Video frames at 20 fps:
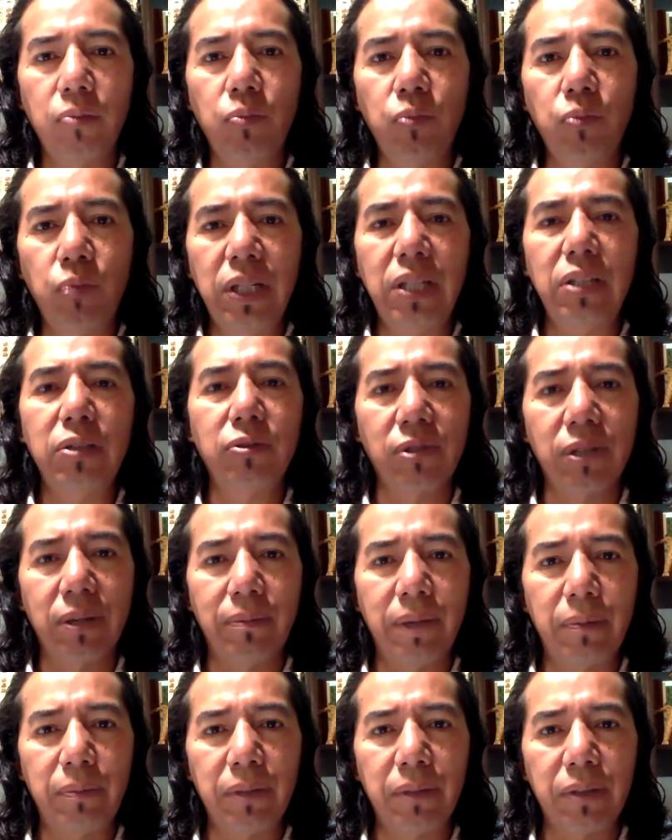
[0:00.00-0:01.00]
We need to
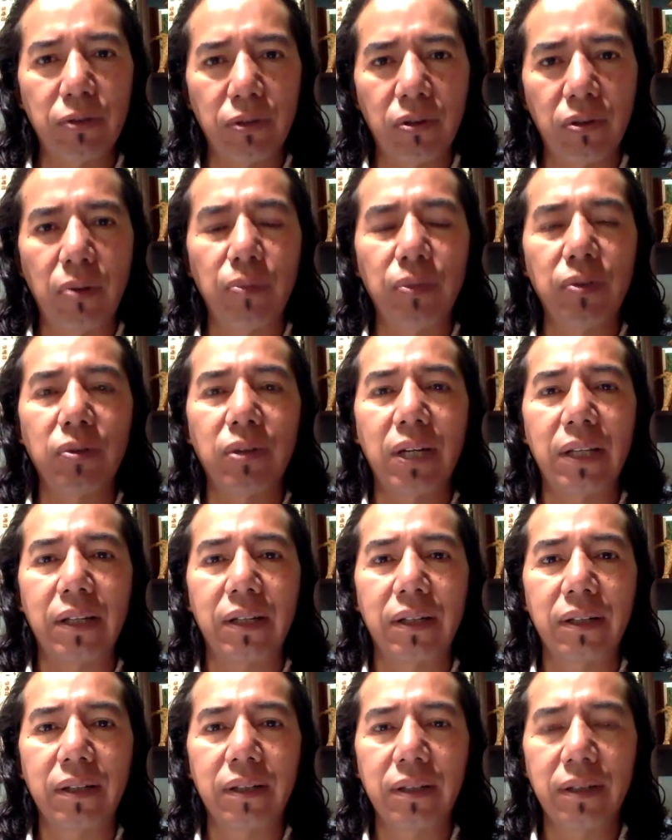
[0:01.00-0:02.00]
remember to come together
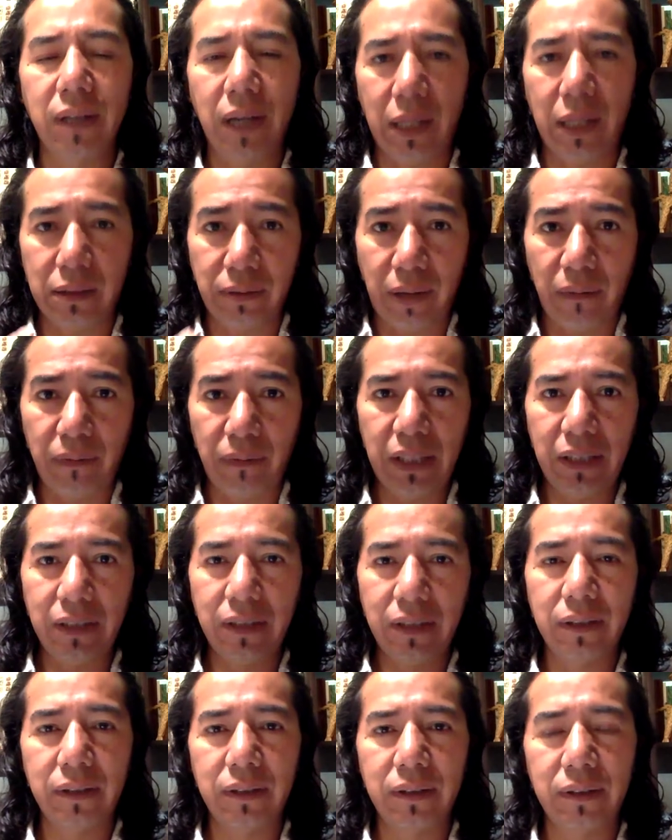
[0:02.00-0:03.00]
as
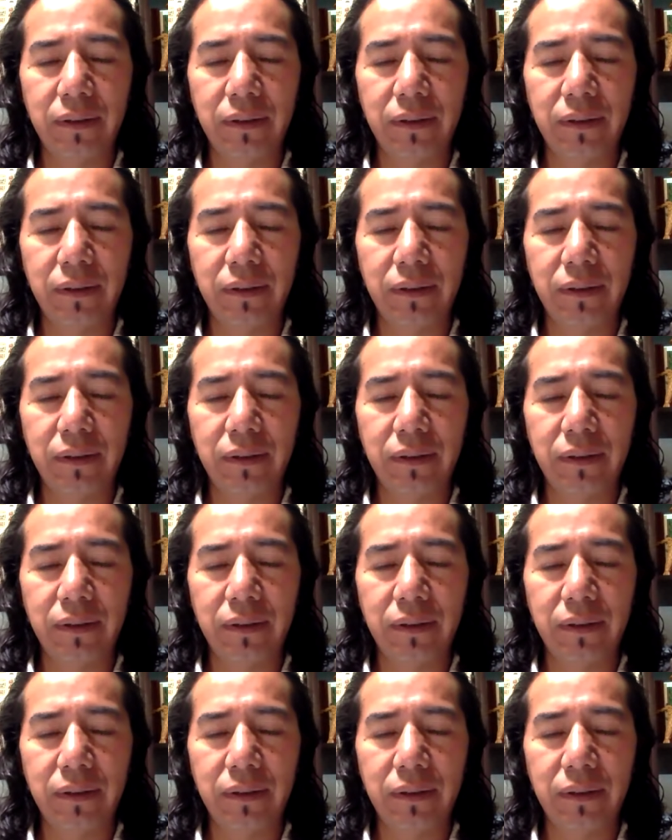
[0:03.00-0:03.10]
families,